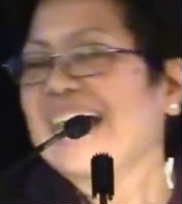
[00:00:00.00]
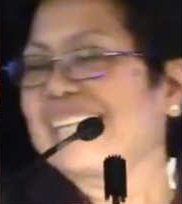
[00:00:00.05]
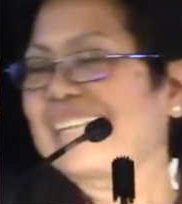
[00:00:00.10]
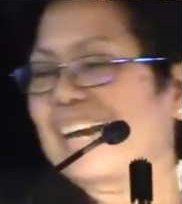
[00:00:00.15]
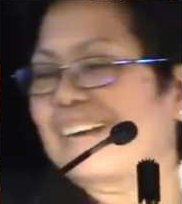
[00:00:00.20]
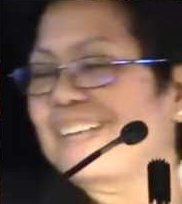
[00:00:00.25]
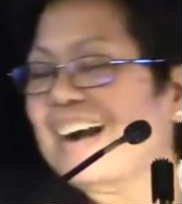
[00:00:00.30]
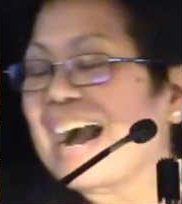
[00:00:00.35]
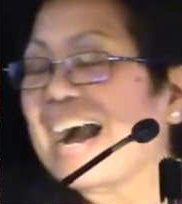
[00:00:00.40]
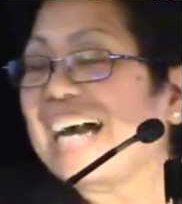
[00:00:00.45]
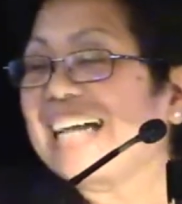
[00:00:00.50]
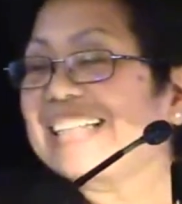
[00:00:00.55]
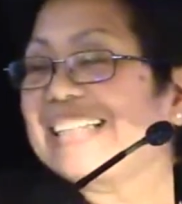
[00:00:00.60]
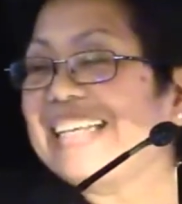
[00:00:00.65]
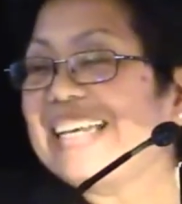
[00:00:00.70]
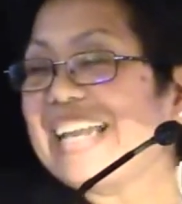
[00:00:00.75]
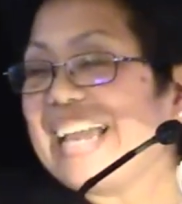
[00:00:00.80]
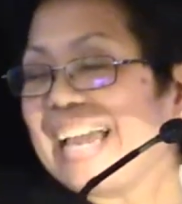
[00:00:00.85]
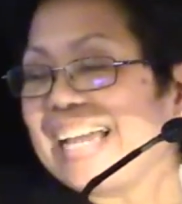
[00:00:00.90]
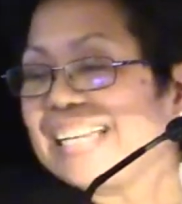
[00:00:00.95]
Now, at
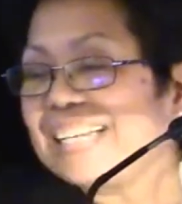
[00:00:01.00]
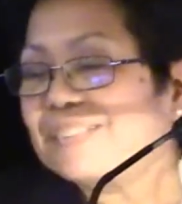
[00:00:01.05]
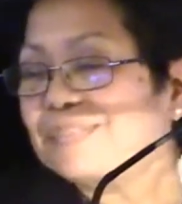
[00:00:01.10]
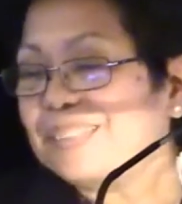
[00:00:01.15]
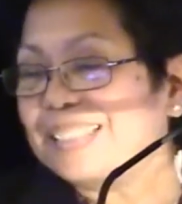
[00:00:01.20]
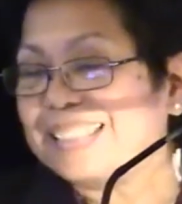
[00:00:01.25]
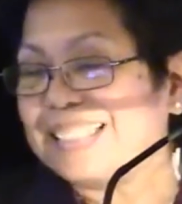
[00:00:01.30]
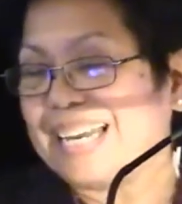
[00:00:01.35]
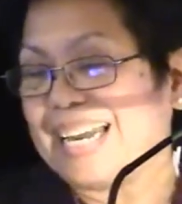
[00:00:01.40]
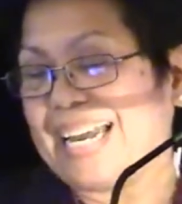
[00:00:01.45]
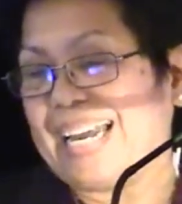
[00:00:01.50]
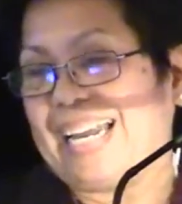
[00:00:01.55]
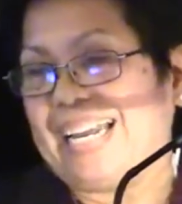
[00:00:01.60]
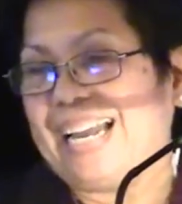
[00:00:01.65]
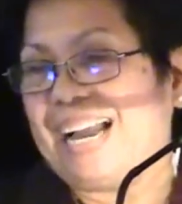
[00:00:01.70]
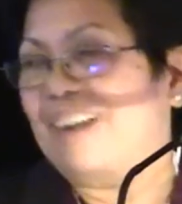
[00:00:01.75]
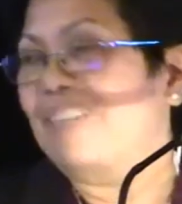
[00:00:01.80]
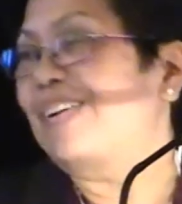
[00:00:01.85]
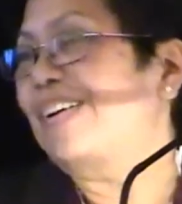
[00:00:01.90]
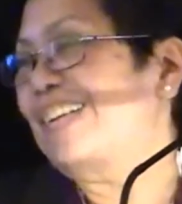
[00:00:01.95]
the end of the day,
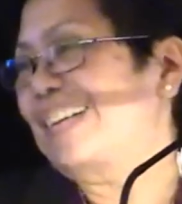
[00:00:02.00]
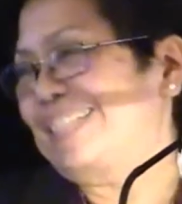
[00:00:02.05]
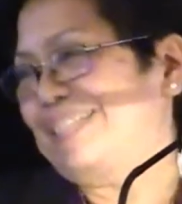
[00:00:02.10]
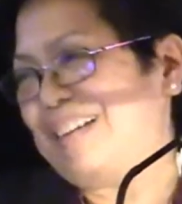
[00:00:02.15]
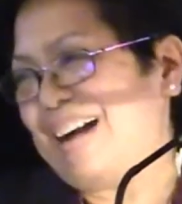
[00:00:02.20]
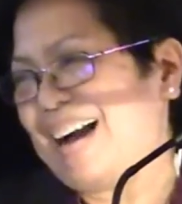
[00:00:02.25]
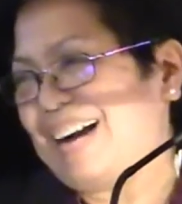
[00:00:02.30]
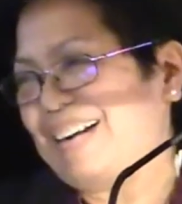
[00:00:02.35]
or